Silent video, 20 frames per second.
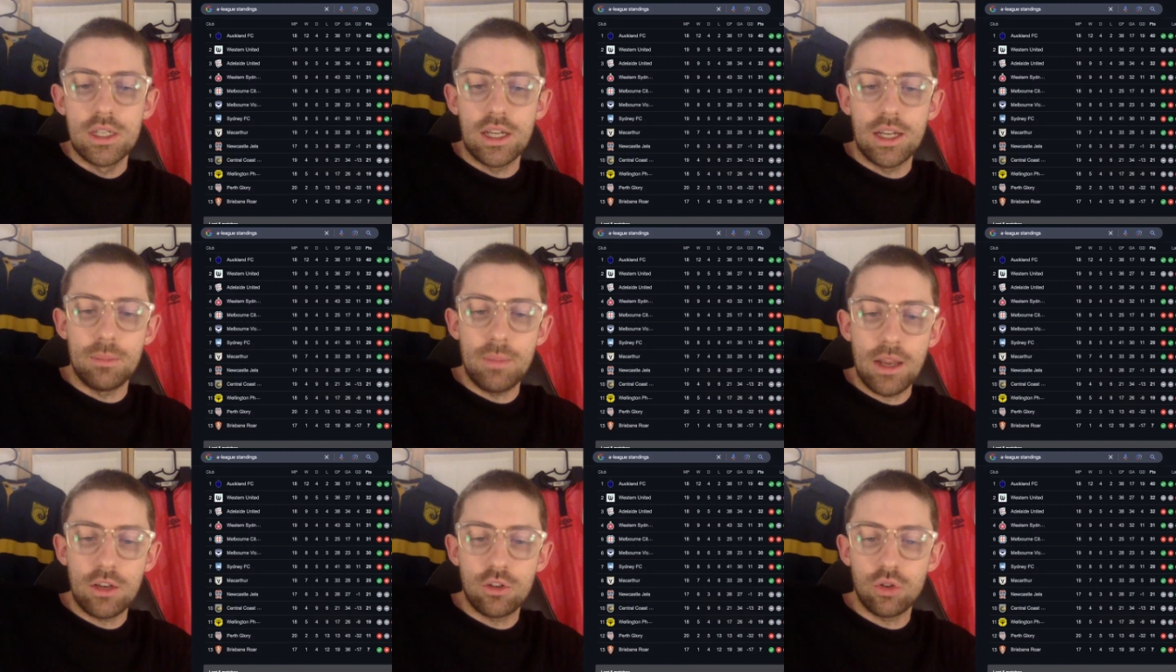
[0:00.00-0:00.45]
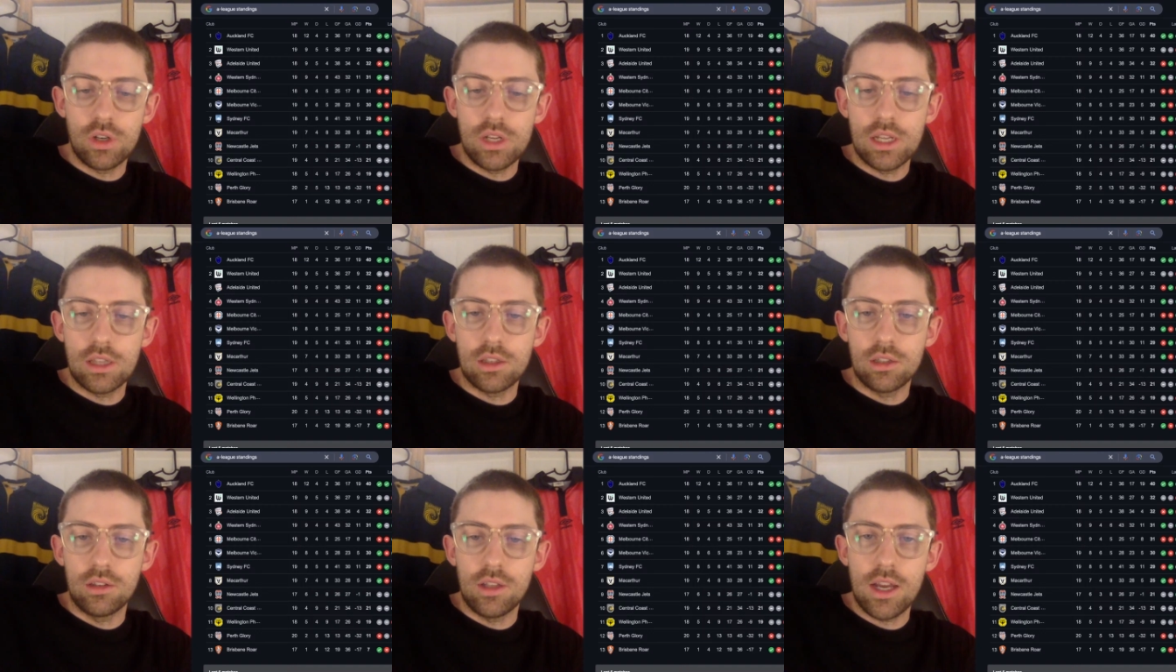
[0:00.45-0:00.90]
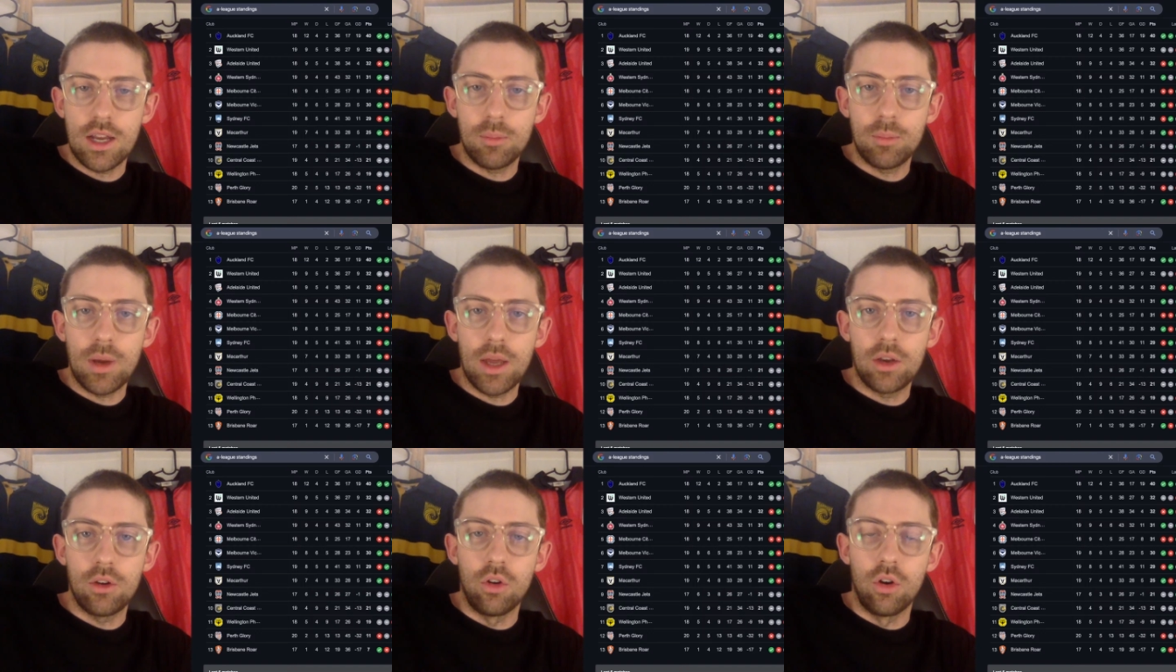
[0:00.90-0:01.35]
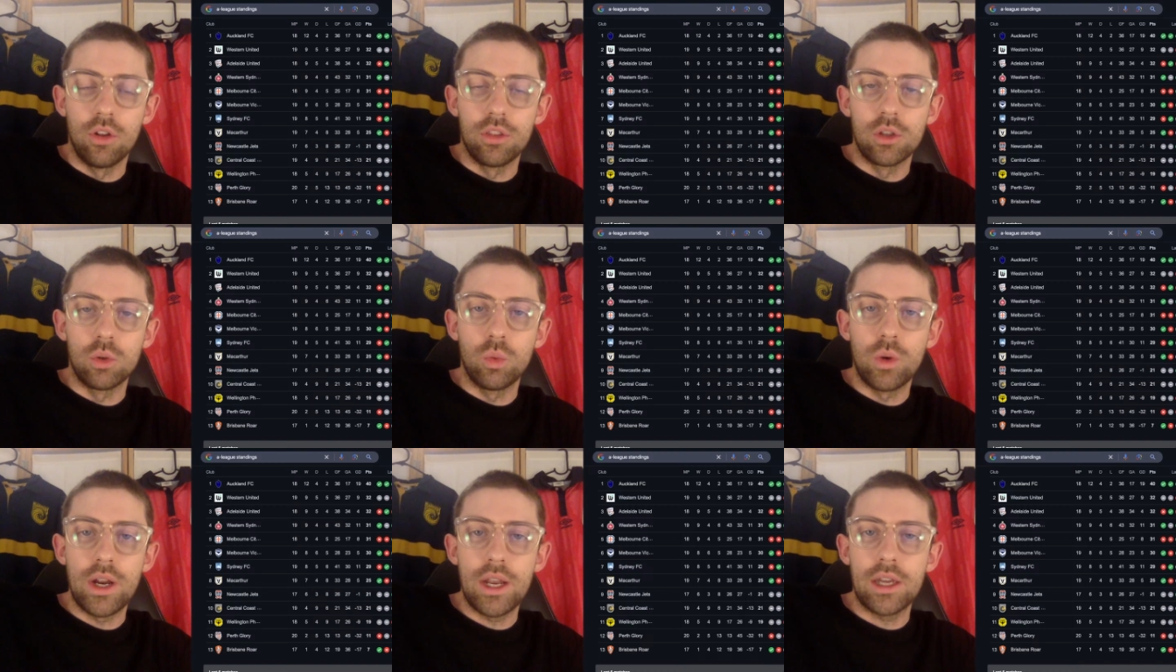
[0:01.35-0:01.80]
Make sure to hit the like button on the
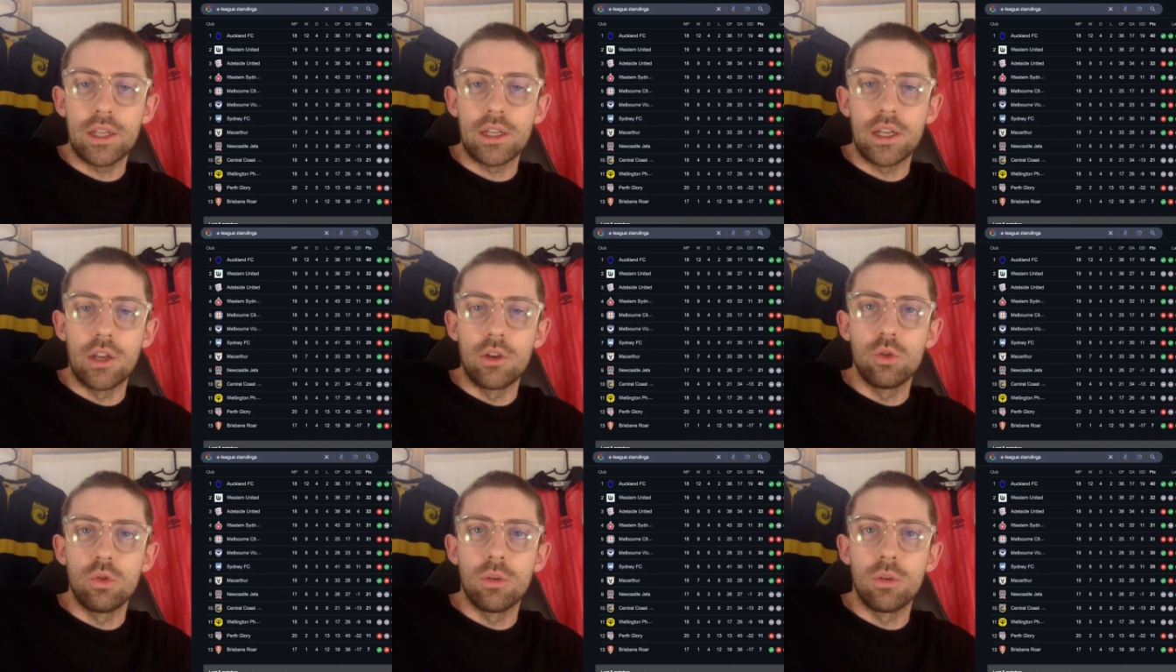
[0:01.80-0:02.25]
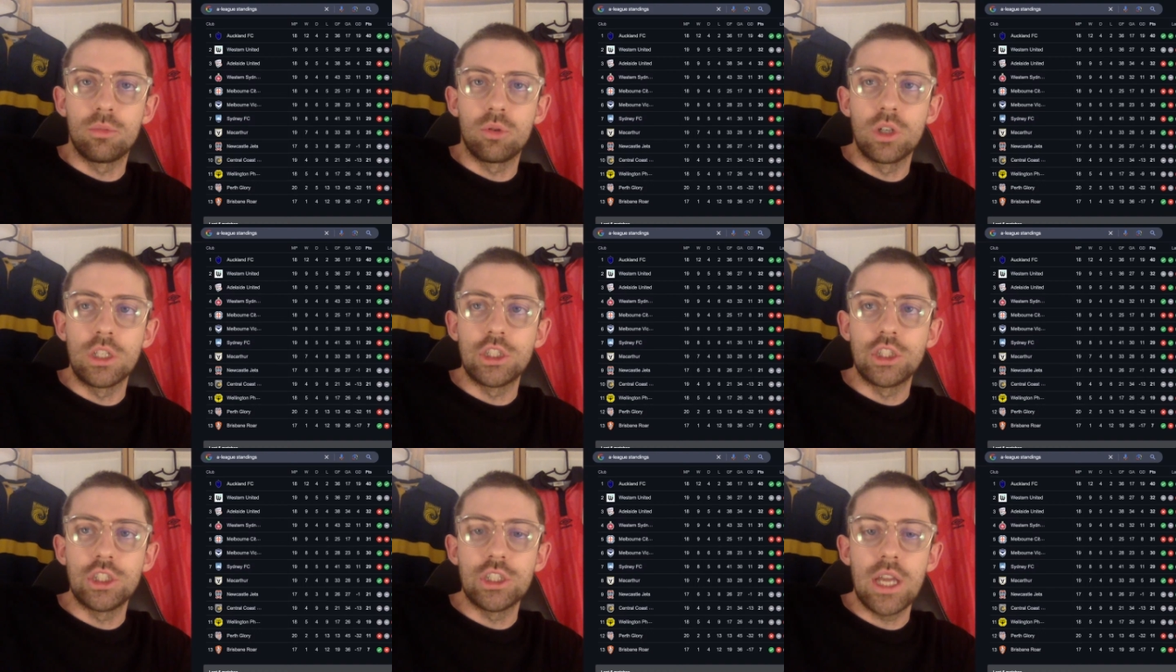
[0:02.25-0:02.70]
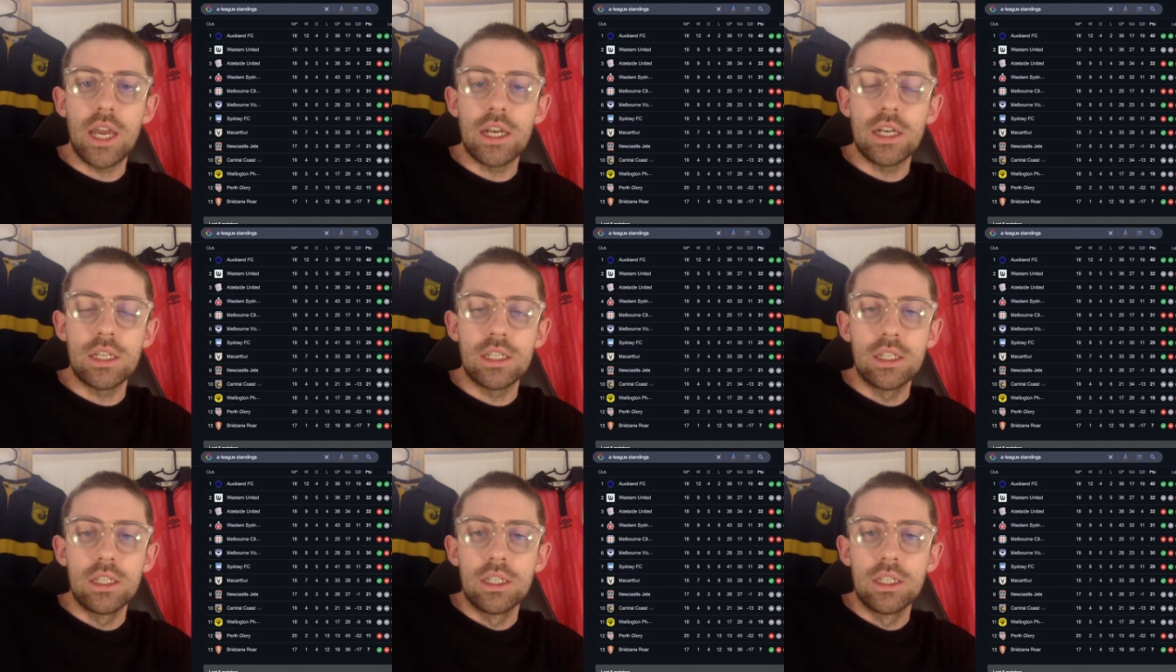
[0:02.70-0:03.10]
way out. I do appreciate it.